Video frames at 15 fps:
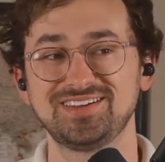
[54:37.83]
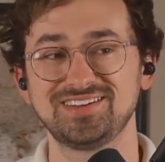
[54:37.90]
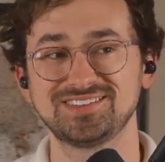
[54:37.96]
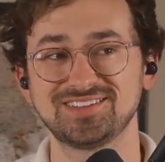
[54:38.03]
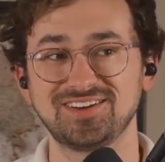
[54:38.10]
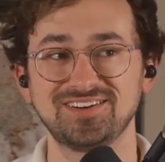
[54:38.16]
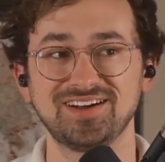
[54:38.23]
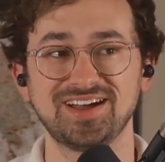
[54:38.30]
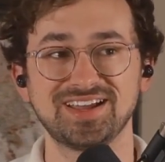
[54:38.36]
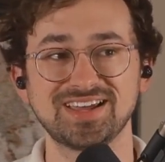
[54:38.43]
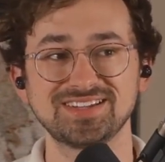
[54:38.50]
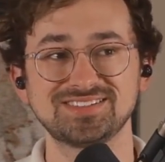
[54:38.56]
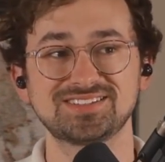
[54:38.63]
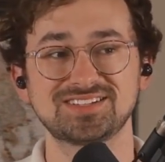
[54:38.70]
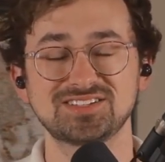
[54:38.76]
So I
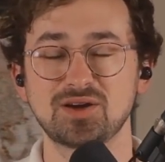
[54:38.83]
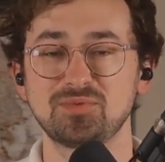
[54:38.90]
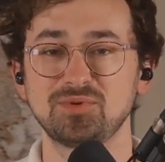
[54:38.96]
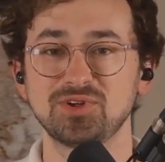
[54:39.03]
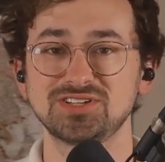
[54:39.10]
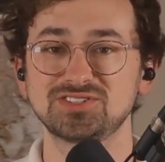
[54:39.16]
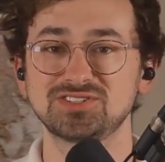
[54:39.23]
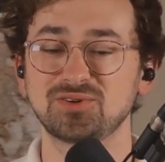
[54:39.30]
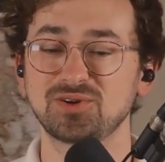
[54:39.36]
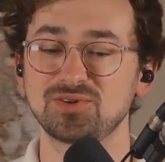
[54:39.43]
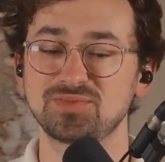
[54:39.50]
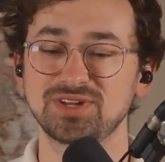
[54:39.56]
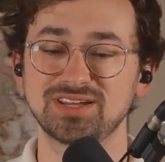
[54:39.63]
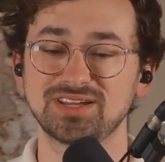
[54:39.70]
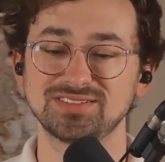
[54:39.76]
guess it's a double-edged sword,
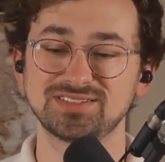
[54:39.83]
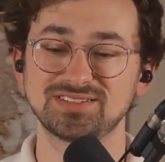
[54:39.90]
because